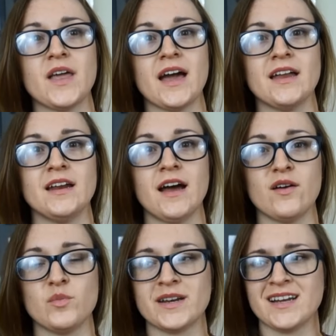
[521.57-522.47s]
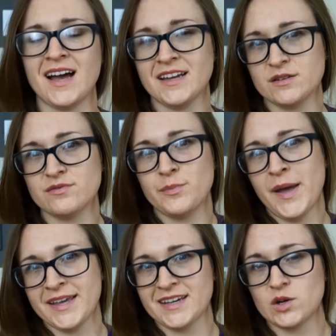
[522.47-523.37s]
and I've been kind of
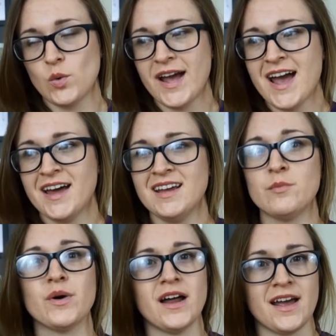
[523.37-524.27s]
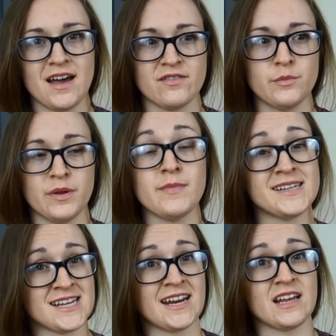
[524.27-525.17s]
pecking away at it, but I haven't been
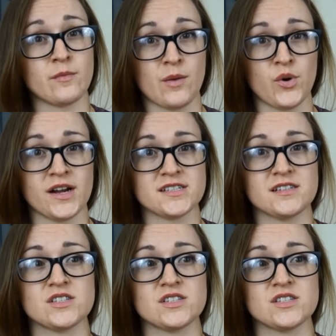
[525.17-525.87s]
maintaining my practice.